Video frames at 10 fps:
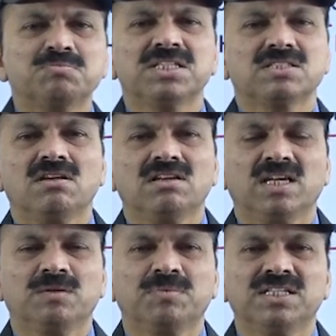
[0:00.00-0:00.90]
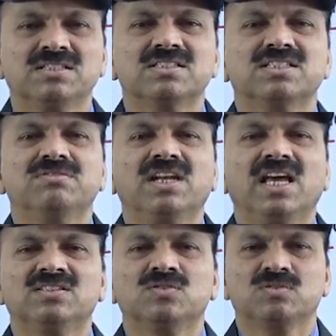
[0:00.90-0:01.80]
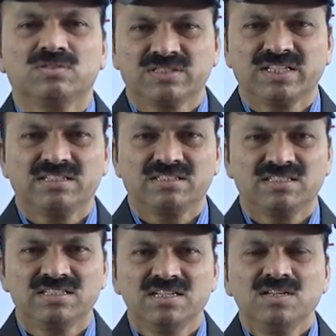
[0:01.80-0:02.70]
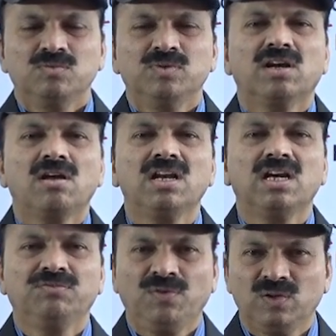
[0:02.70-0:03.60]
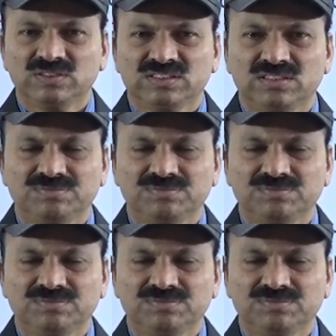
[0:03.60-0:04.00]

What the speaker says: must not take place in civilized society. We are all advanced.